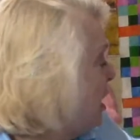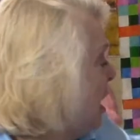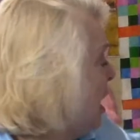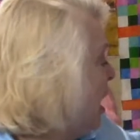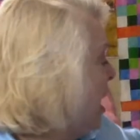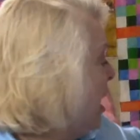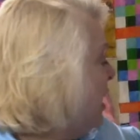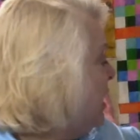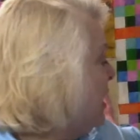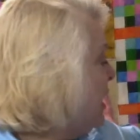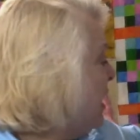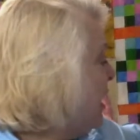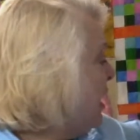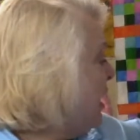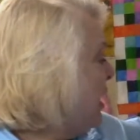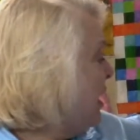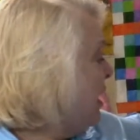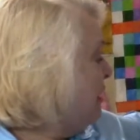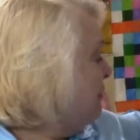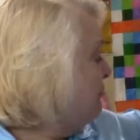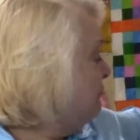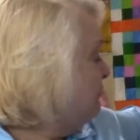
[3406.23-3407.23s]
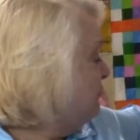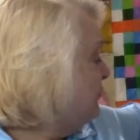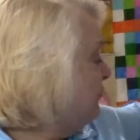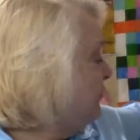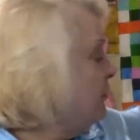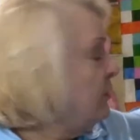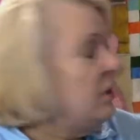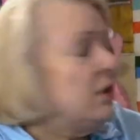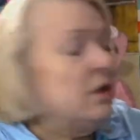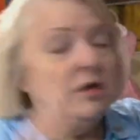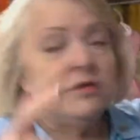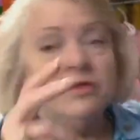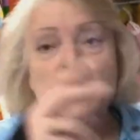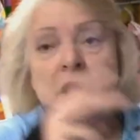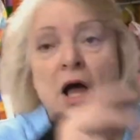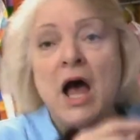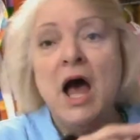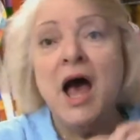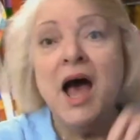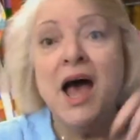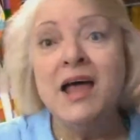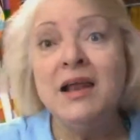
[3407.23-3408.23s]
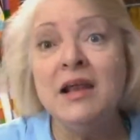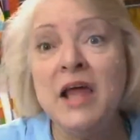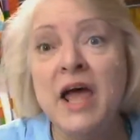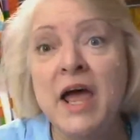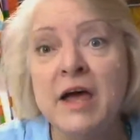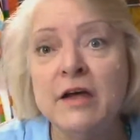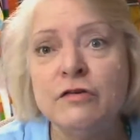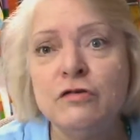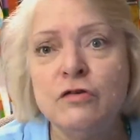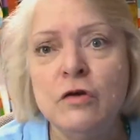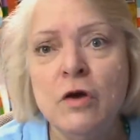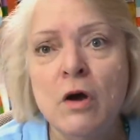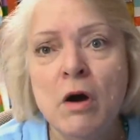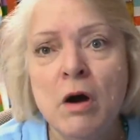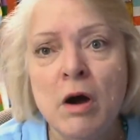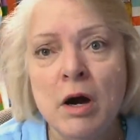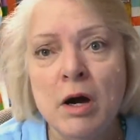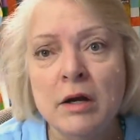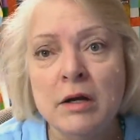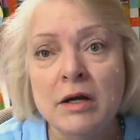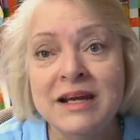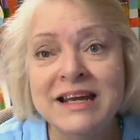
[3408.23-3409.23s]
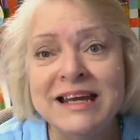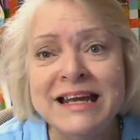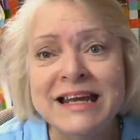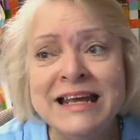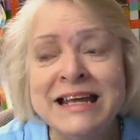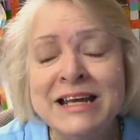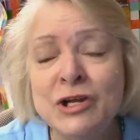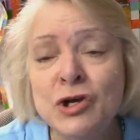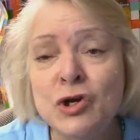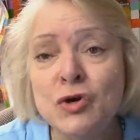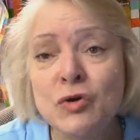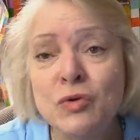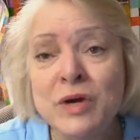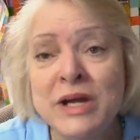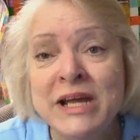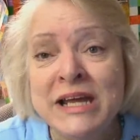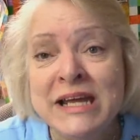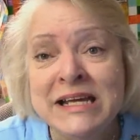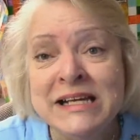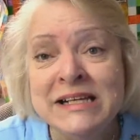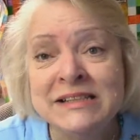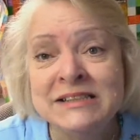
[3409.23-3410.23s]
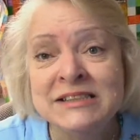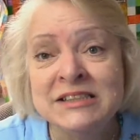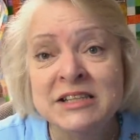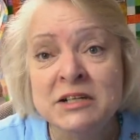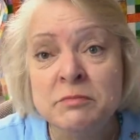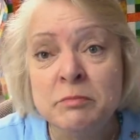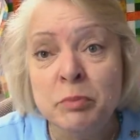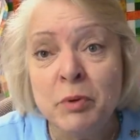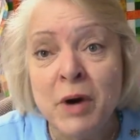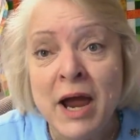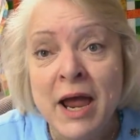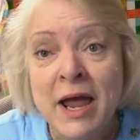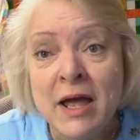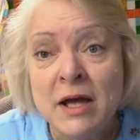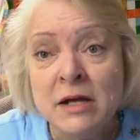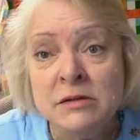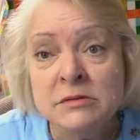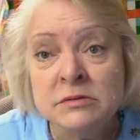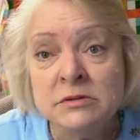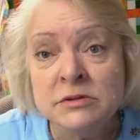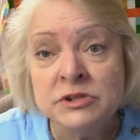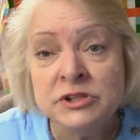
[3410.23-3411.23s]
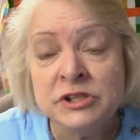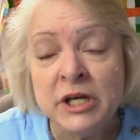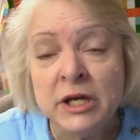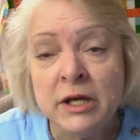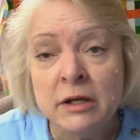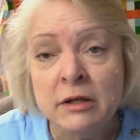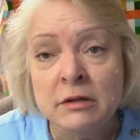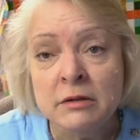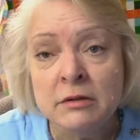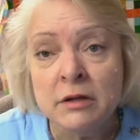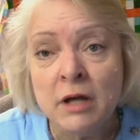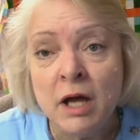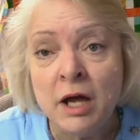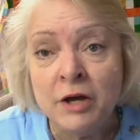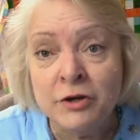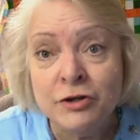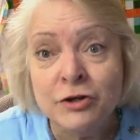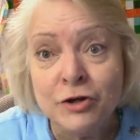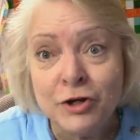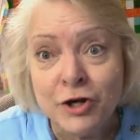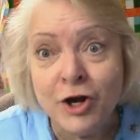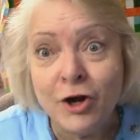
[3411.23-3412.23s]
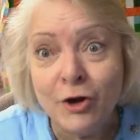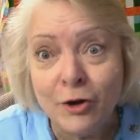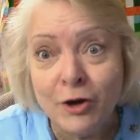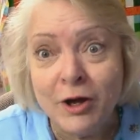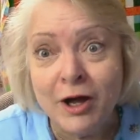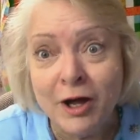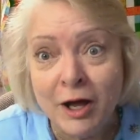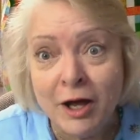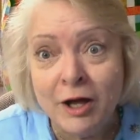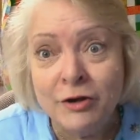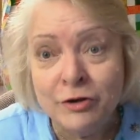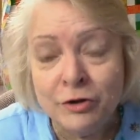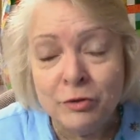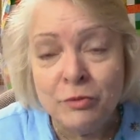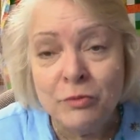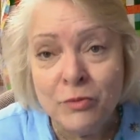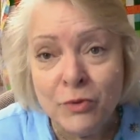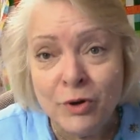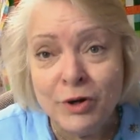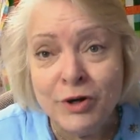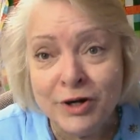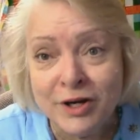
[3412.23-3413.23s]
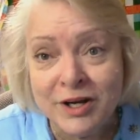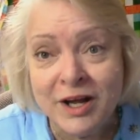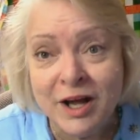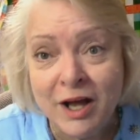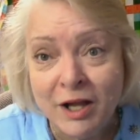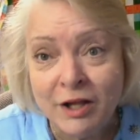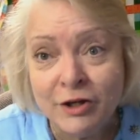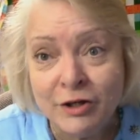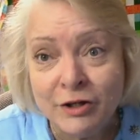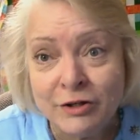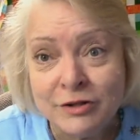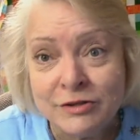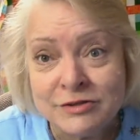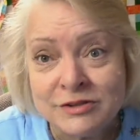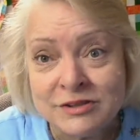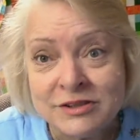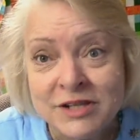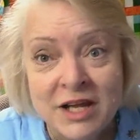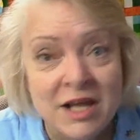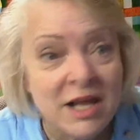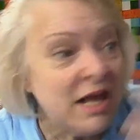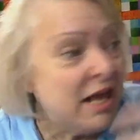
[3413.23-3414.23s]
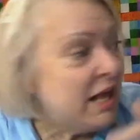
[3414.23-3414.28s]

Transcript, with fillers: I have the eyelash yarn in greens and browns and under underwater colors.